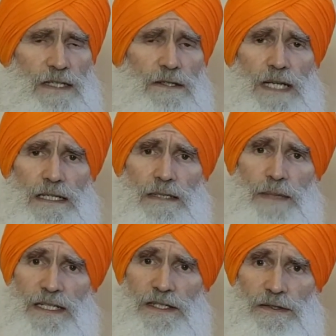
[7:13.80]
So that's the
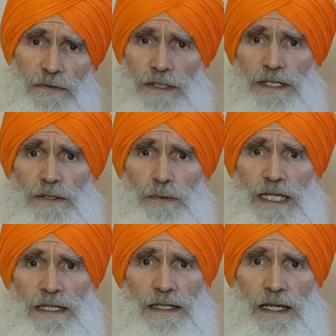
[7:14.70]
message for this
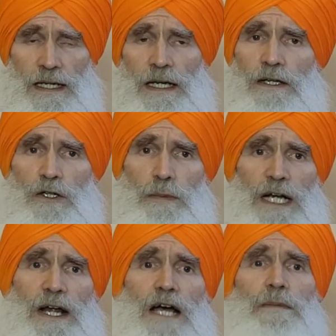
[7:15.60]
week. No
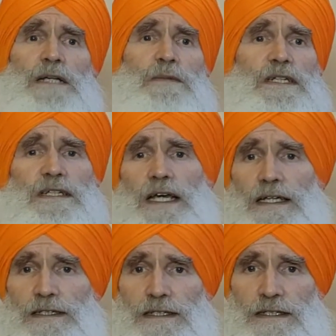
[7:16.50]
matter how many
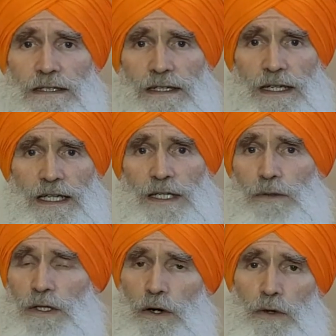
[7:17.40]
mistakes, he
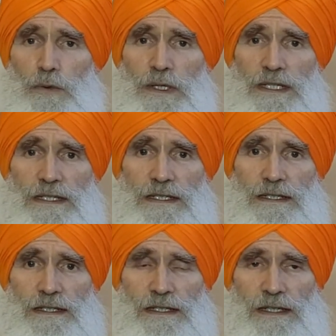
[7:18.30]
will
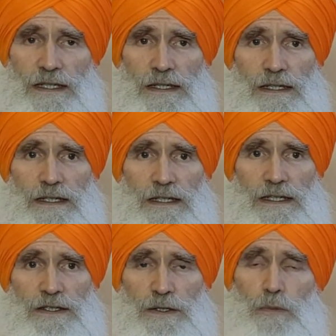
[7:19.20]
always
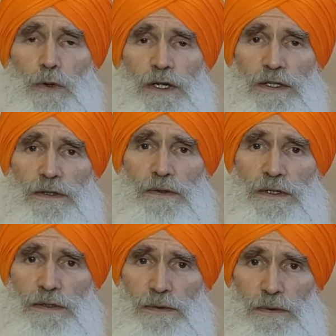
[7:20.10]
support you
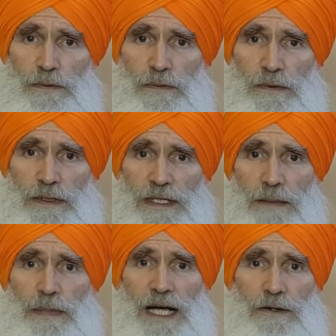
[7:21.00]
to
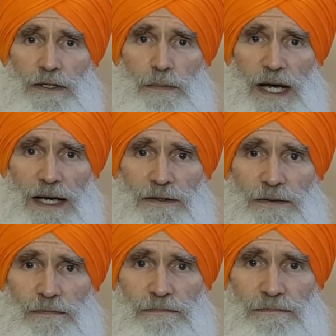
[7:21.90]
get back on the
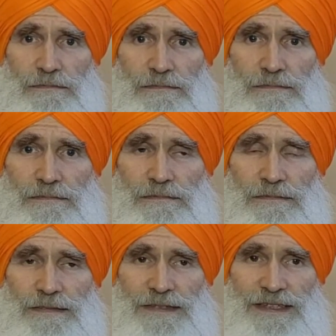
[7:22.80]
path.
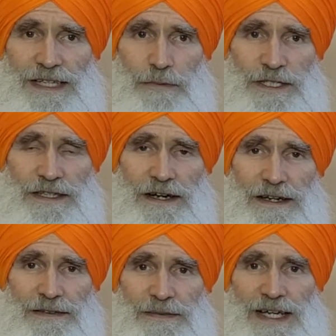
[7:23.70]

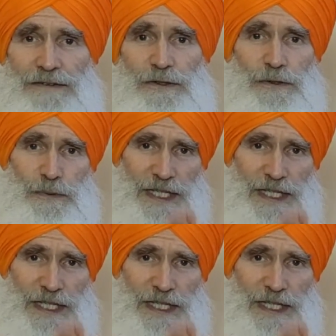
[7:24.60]
Namaskar. Have a good